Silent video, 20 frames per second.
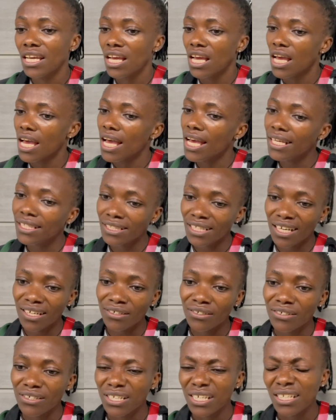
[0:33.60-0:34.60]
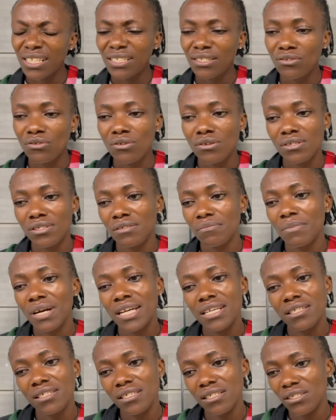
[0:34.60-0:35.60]
800, because my
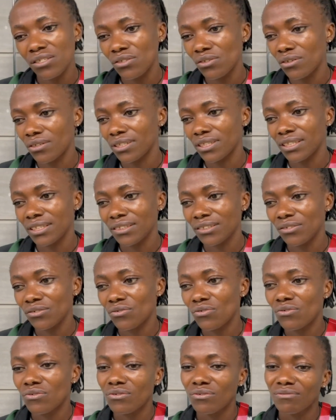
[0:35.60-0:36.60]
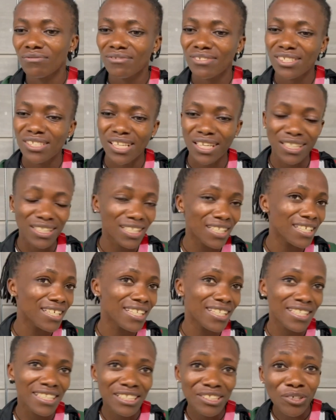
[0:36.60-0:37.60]
season started a
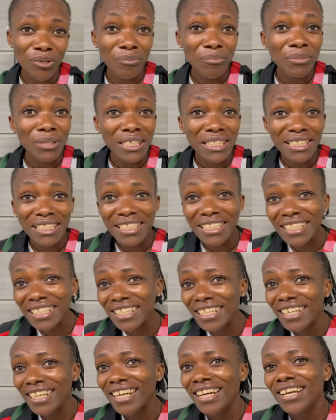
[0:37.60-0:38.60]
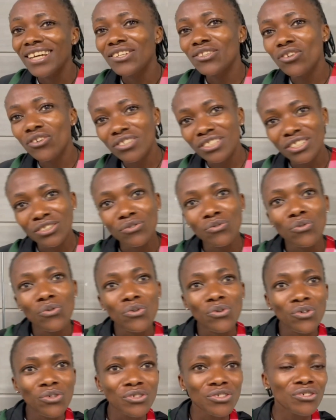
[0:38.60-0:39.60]
little bit not
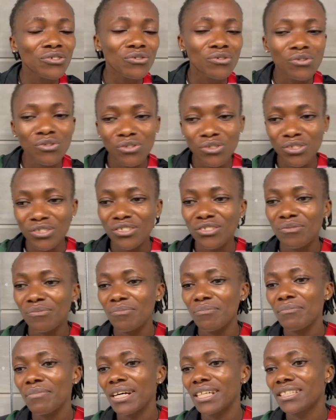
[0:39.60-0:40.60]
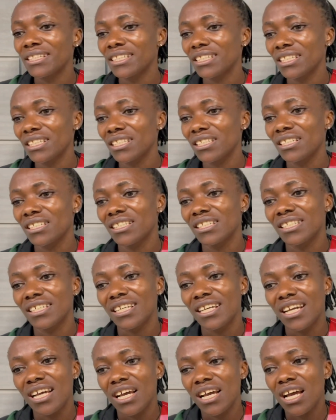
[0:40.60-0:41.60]
good, but
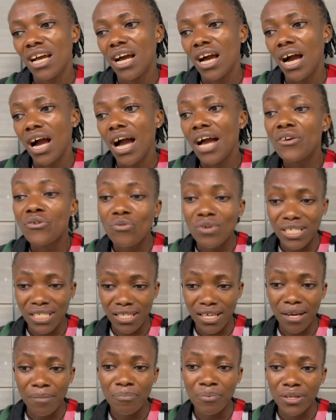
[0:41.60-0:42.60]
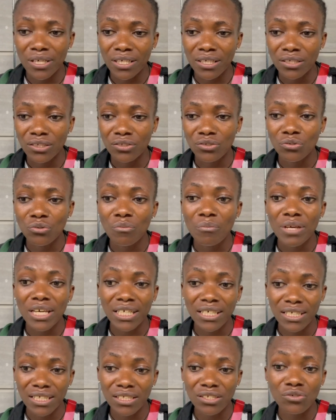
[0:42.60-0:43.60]
I was happy to
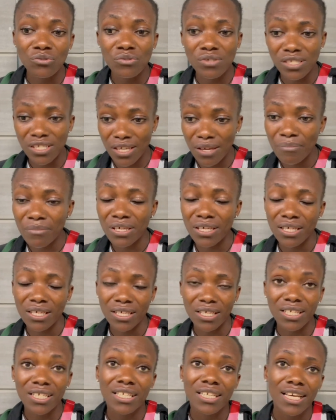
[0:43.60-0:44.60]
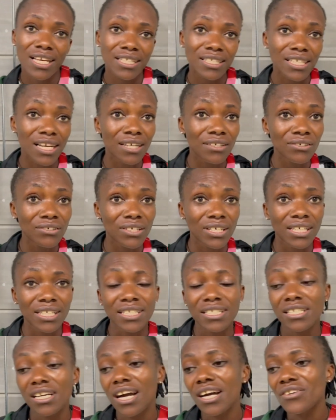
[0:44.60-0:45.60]
make it to semi in 800
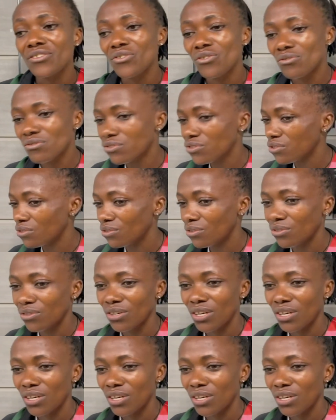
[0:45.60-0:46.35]
and also